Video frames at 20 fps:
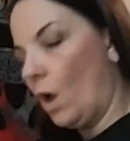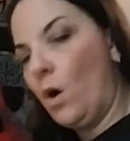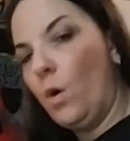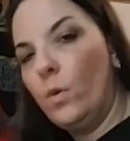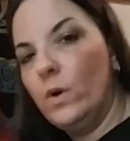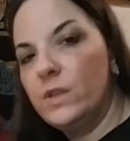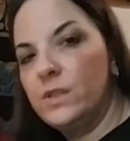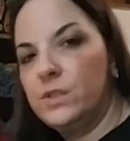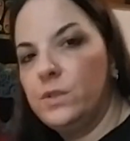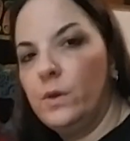
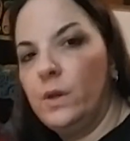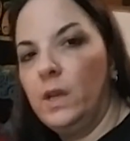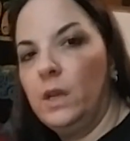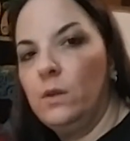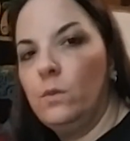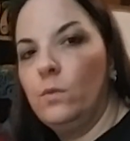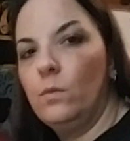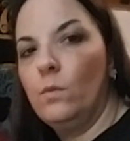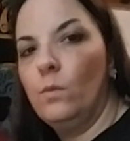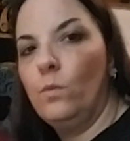Always
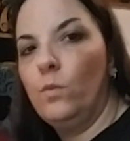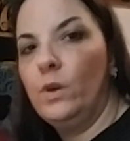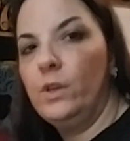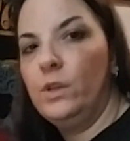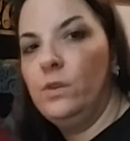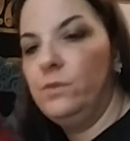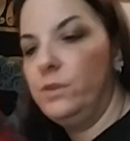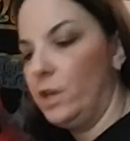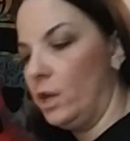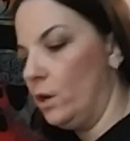doing what
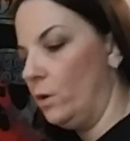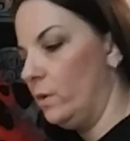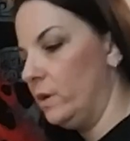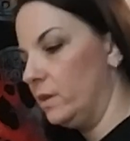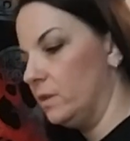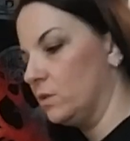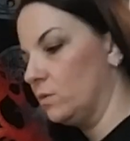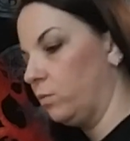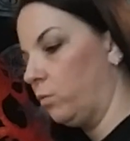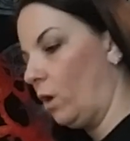you know
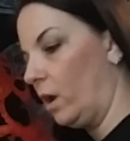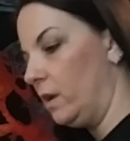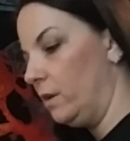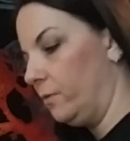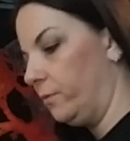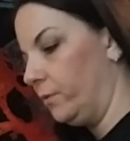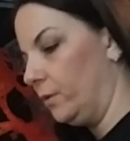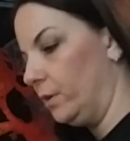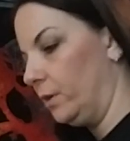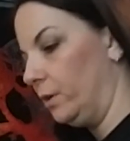is
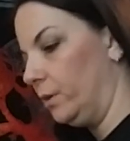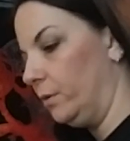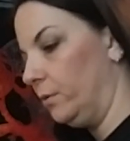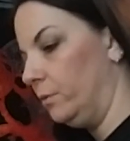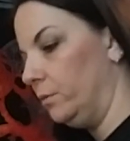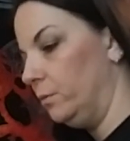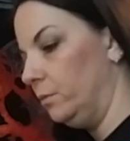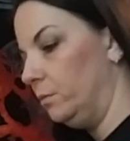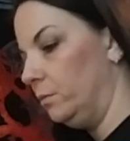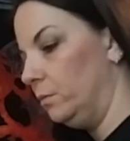right for
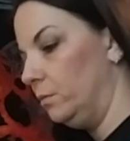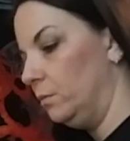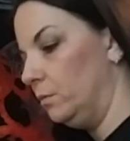you.